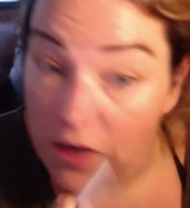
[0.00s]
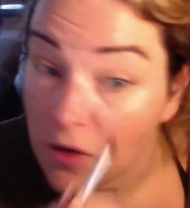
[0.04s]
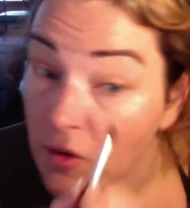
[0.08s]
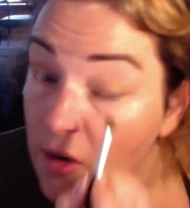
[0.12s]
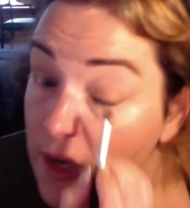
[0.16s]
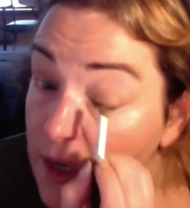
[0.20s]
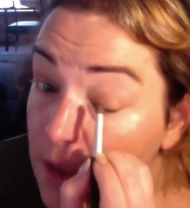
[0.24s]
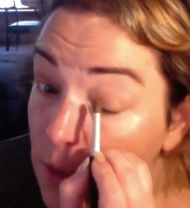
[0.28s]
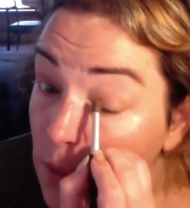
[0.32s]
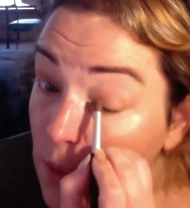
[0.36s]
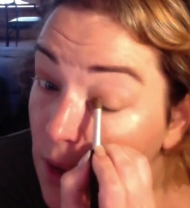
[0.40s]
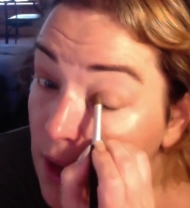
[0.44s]

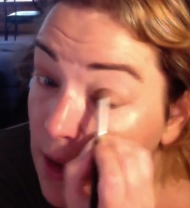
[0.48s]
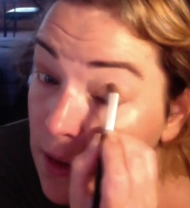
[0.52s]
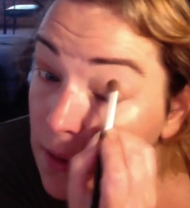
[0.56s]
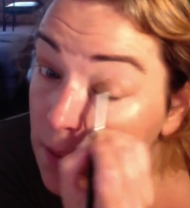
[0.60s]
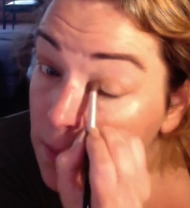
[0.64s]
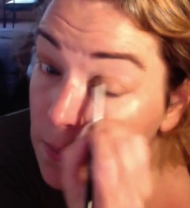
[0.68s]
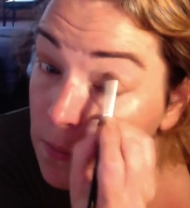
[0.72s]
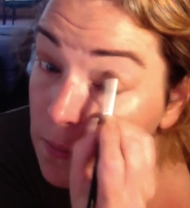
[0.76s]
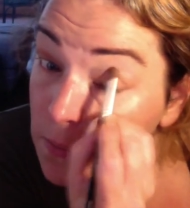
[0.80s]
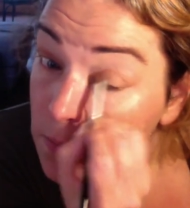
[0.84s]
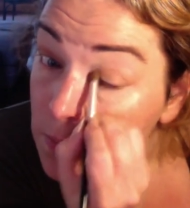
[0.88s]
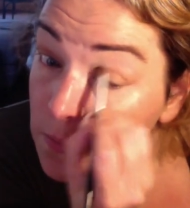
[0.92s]
anyway.
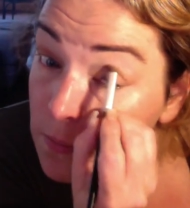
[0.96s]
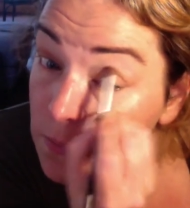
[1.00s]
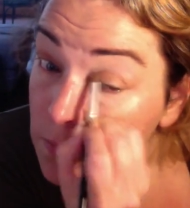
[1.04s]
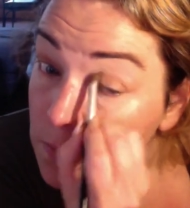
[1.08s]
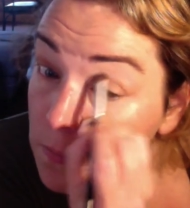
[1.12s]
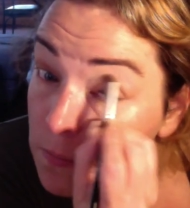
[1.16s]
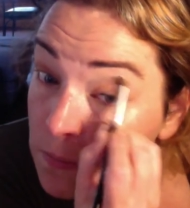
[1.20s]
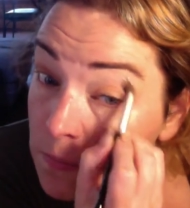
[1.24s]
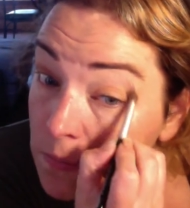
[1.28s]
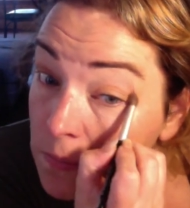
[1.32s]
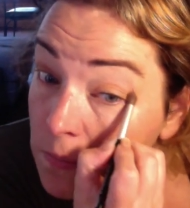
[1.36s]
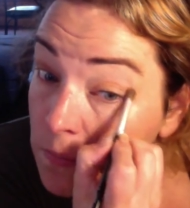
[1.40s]

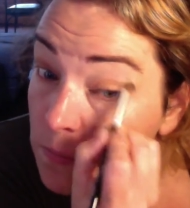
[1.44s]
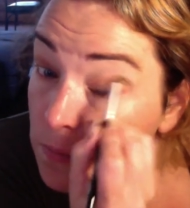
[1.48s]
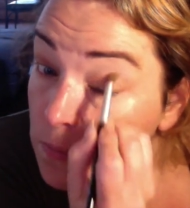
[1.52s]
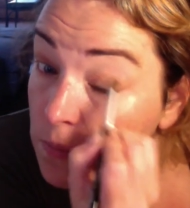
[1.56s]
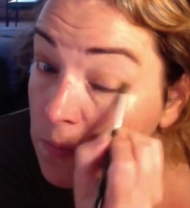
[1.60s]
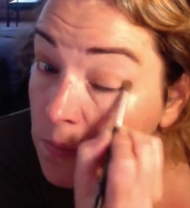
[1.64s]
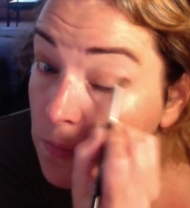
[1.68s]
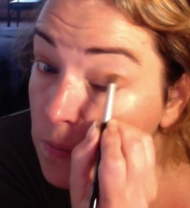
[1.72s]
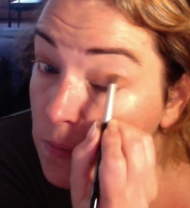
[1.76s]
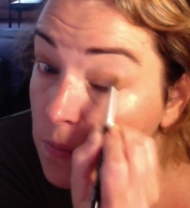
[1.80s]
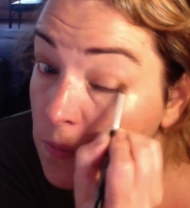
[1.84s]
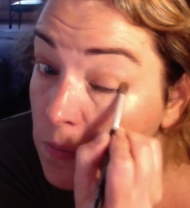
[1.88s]

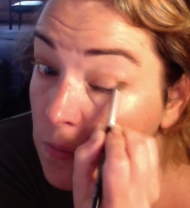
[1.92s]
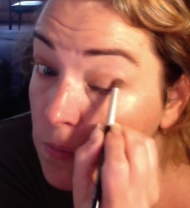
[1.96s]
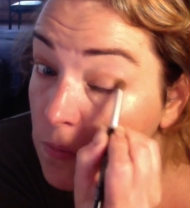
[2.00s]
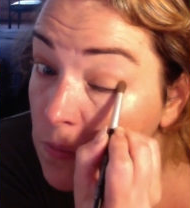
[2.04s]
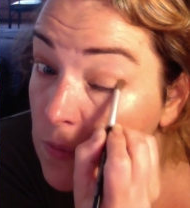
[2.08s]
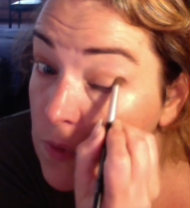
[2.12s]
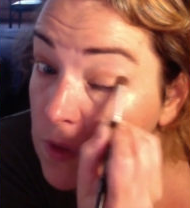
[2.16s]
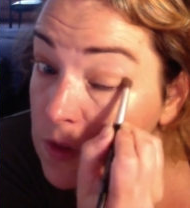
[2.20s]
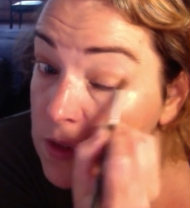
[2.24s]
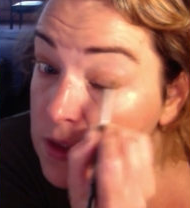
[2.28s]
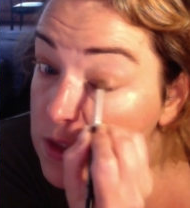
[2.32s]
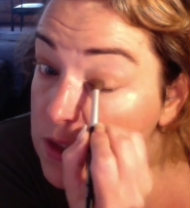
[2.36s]

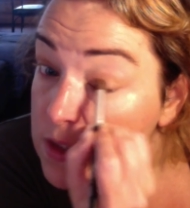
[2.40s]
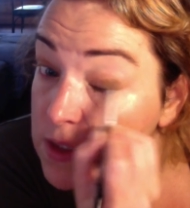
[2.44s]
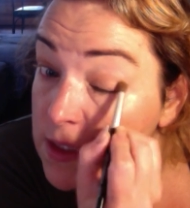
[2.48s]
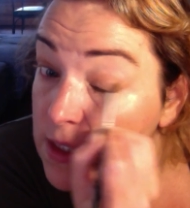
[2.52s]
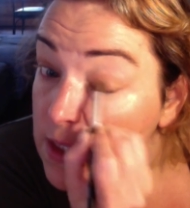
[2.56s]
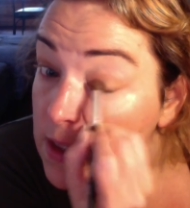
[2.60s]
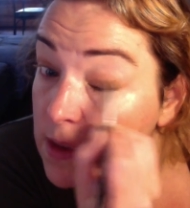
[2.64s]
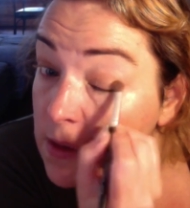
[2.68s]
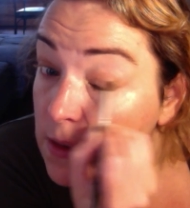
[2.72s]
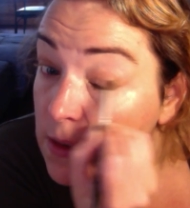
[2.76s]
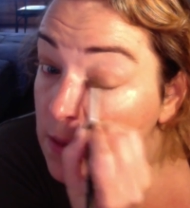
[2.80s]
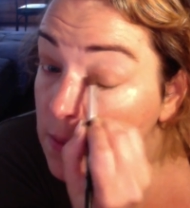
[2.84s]
Let's
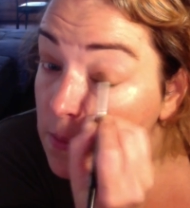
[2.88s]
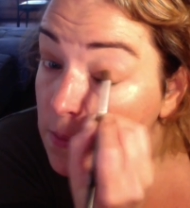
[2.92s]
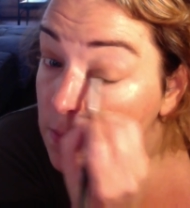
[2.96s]
see.